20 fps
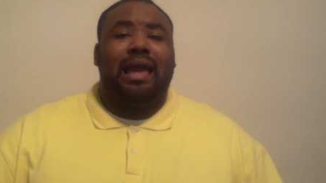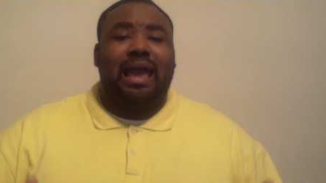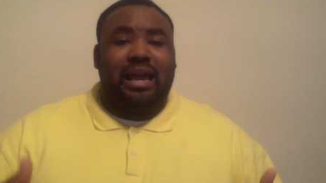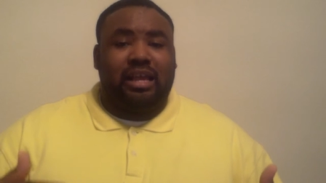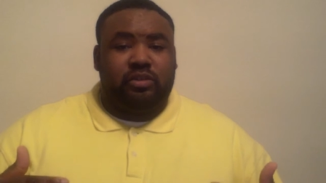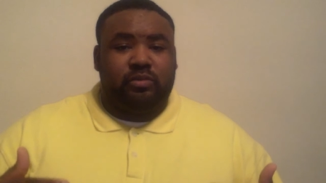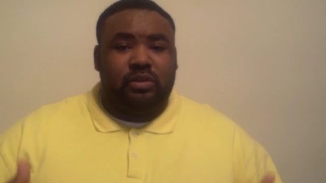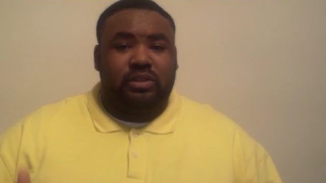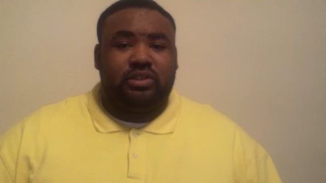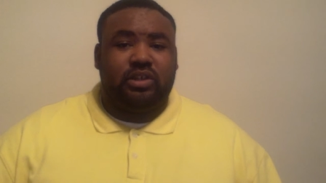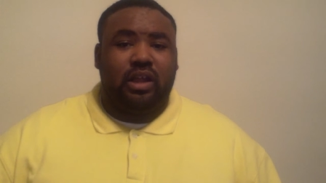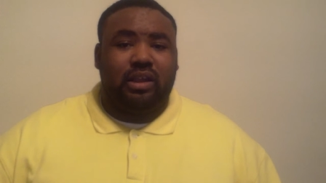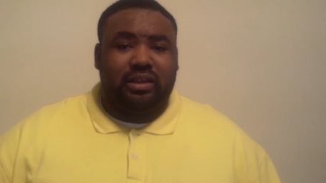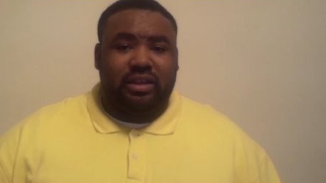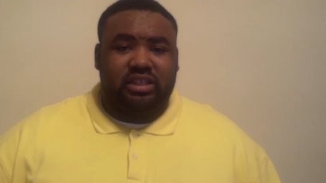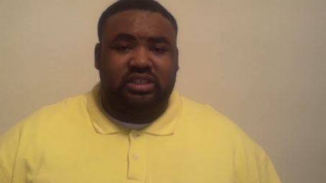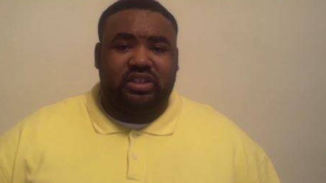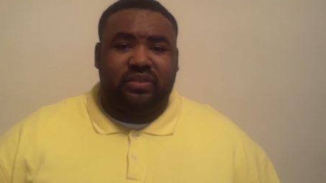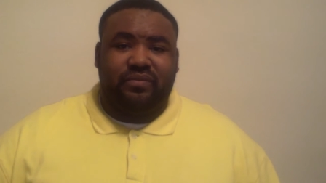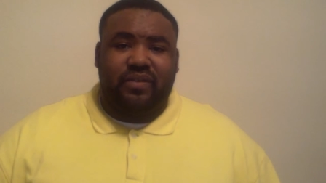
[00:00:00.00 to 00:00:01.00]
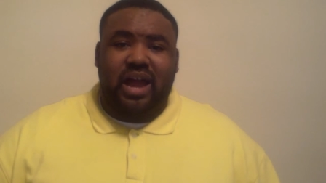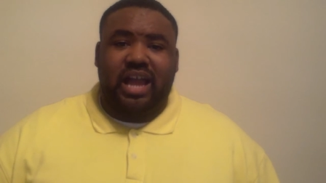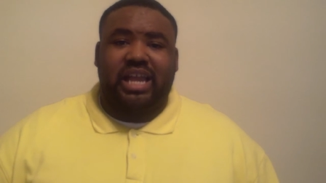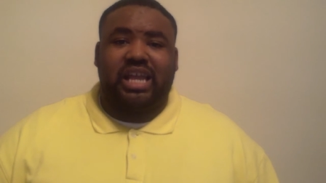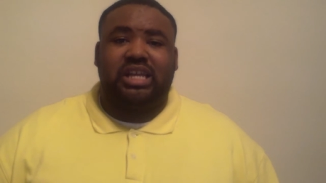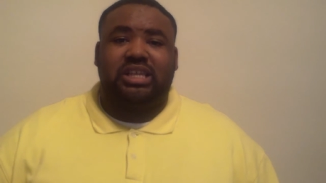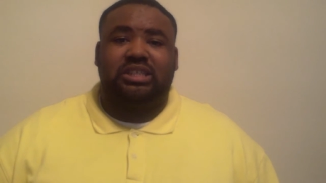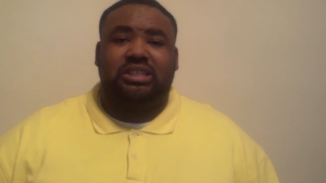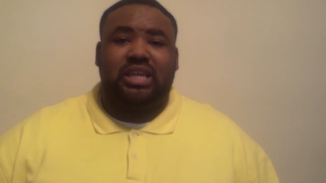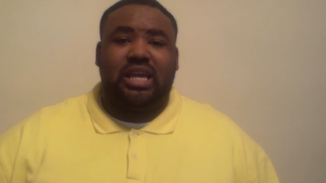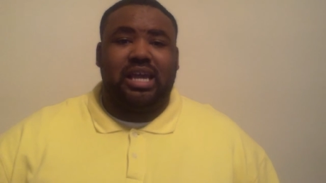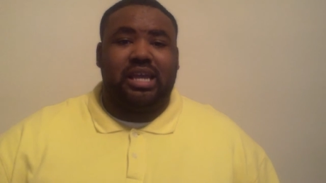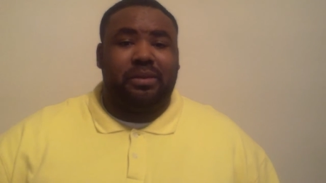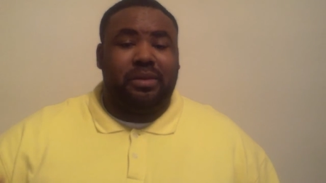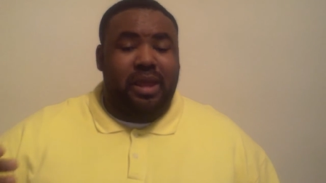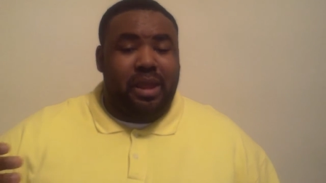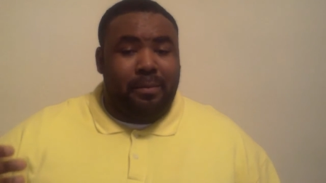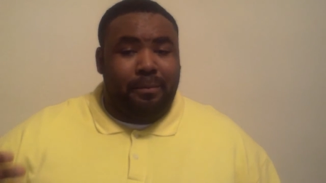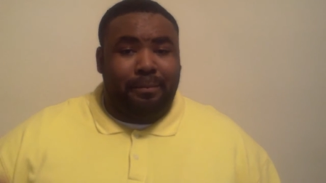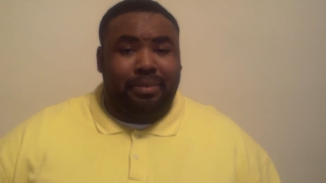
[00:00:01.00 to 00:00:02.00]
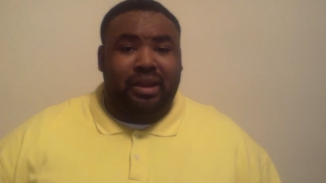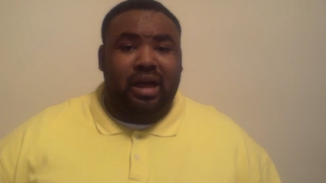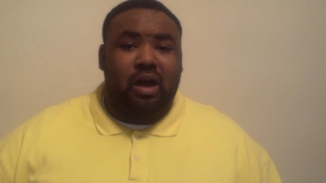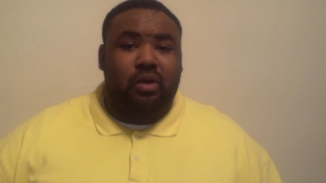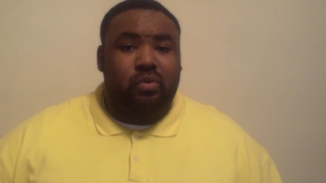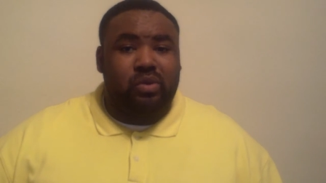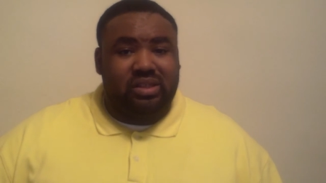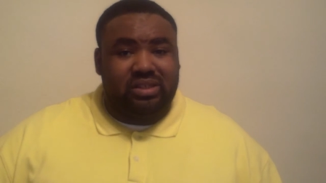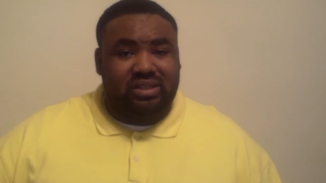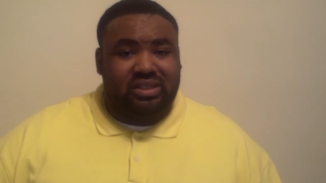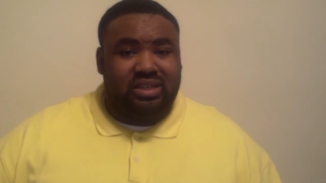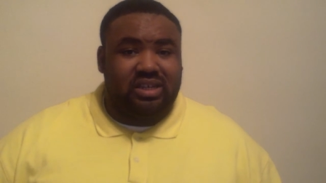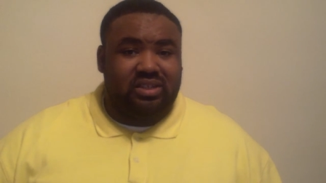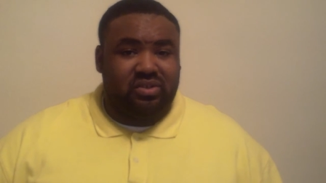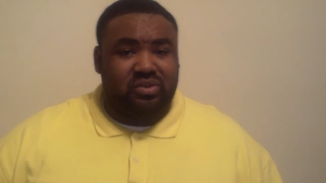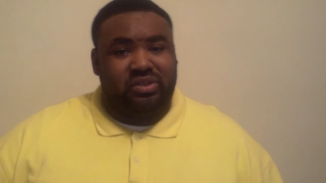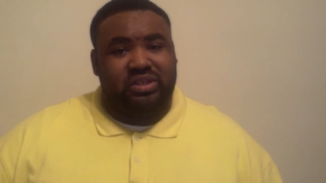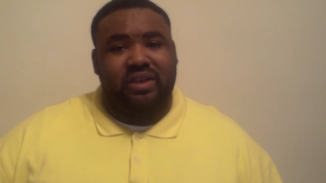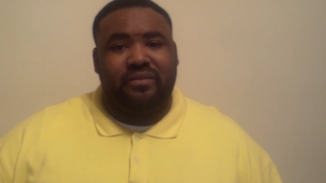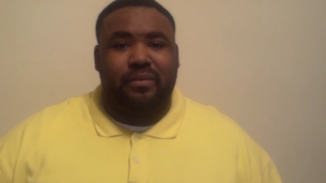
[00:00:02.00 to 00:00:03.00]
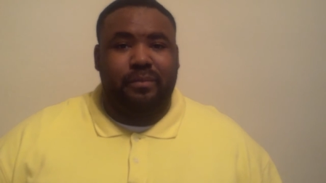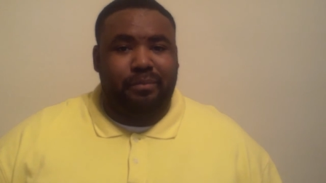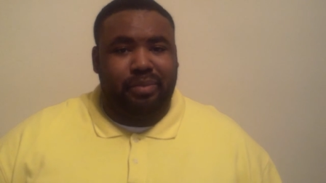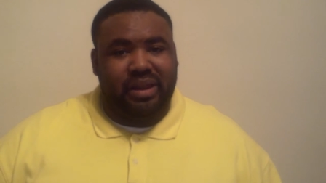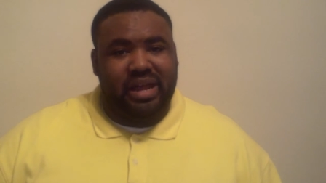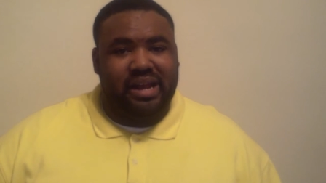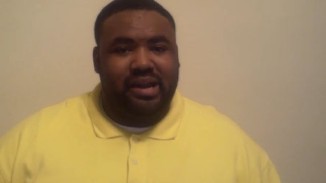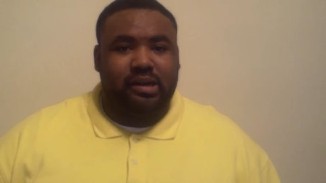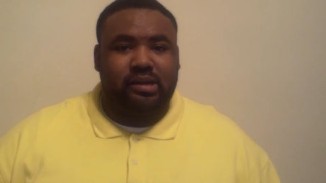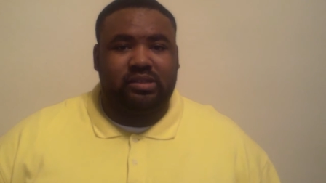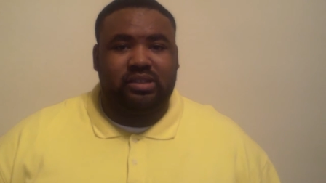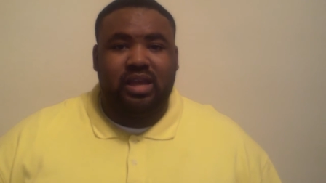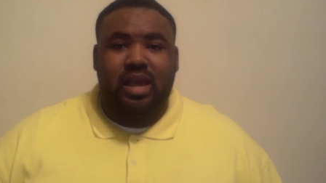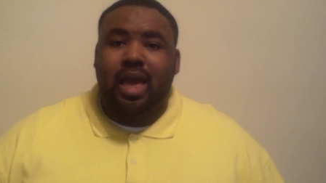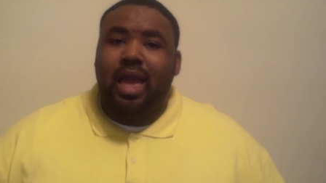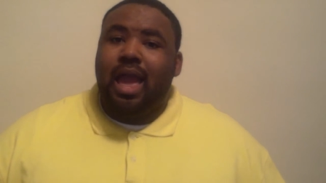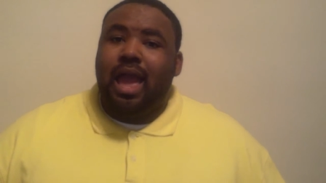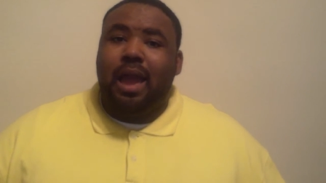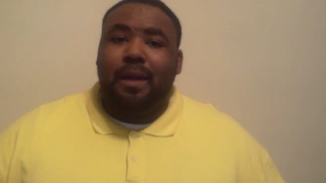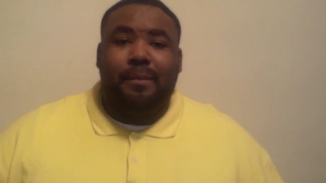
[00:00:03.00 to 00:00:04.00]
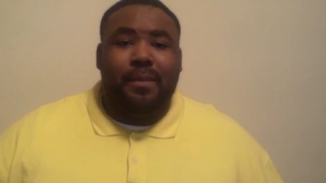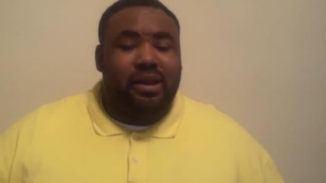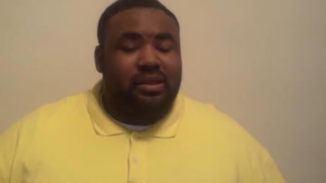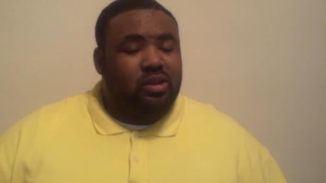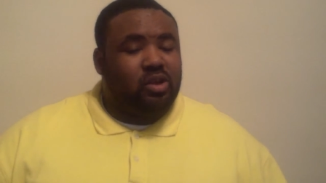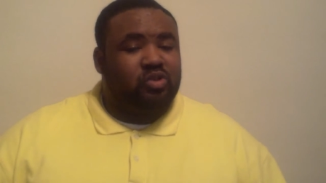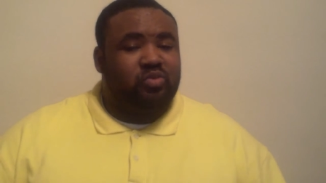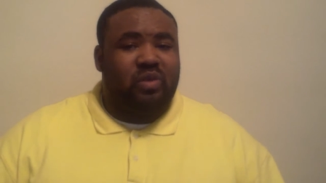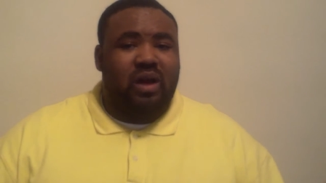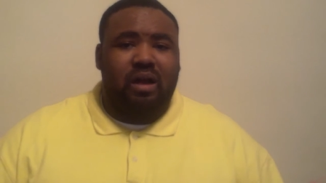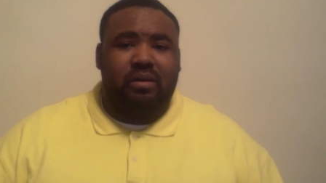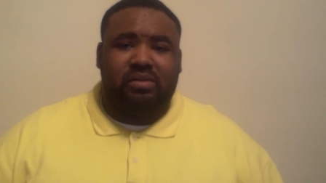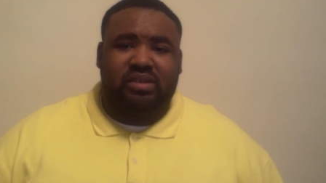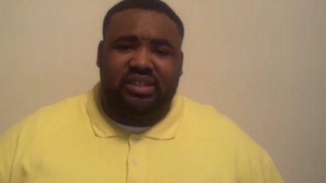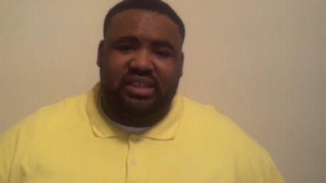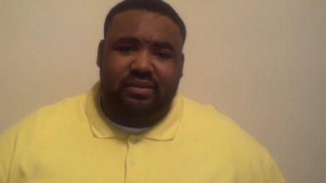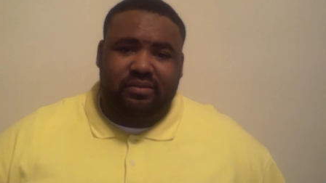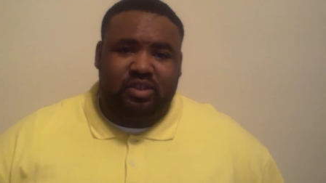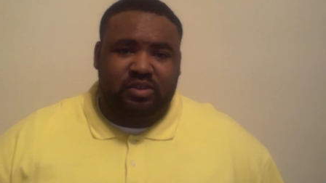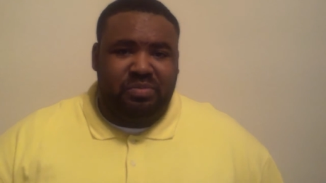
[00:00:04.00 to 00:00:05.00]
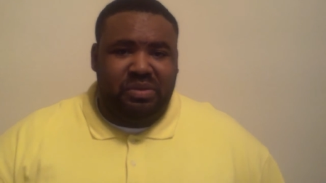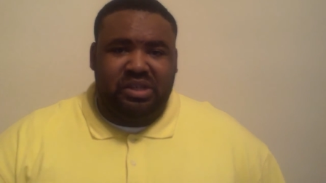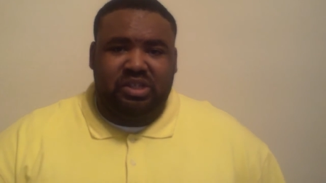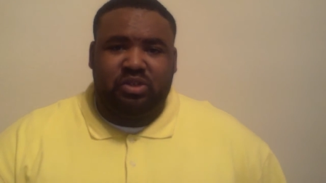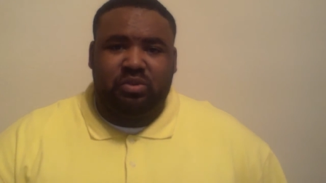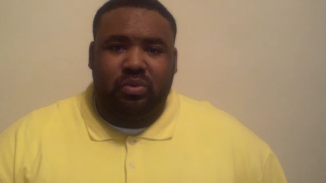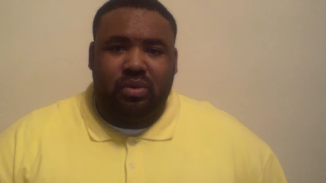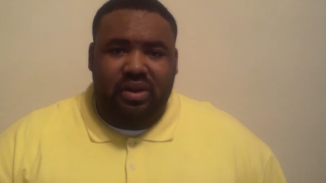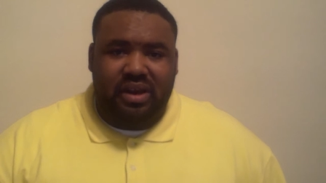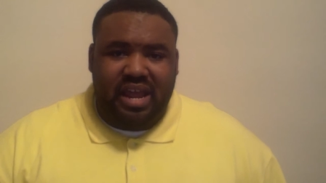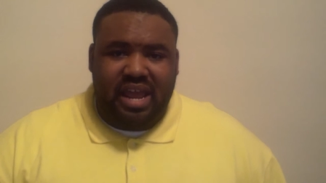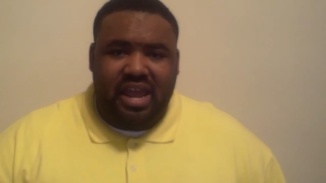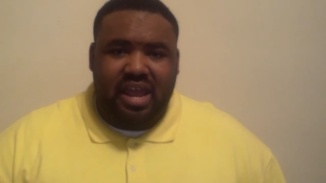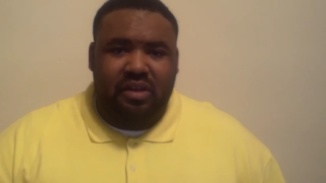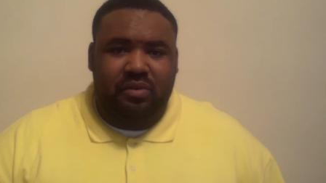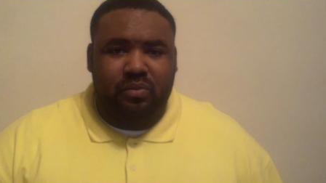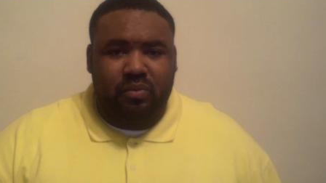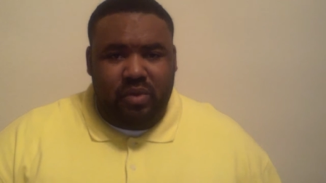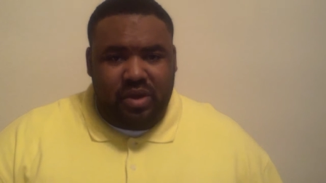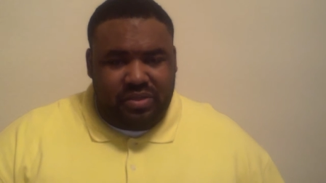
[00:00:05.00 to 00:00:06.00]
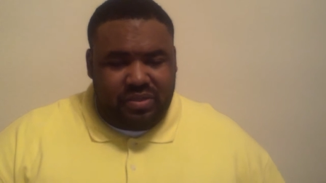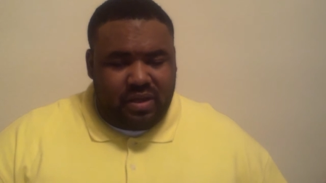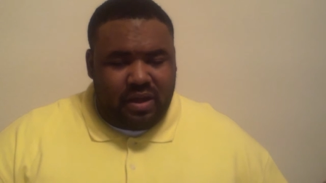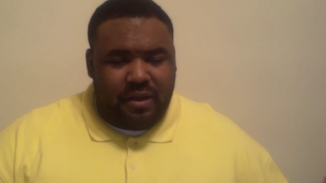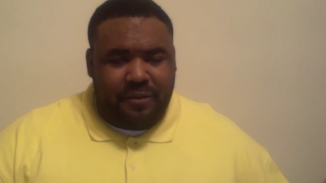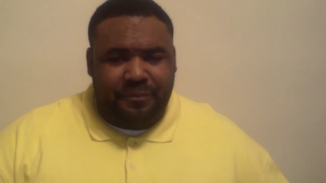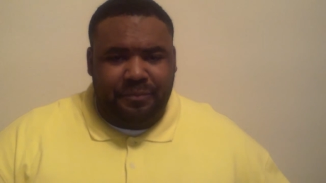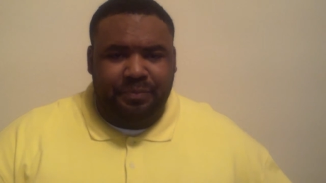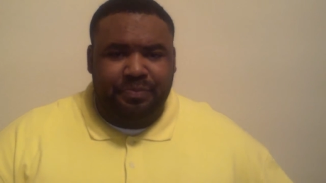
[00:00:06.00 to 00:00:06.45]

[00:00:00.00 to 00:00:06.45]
as we saw against the Vikings, and block with six or seven players and make those wide receivers beat you on the end with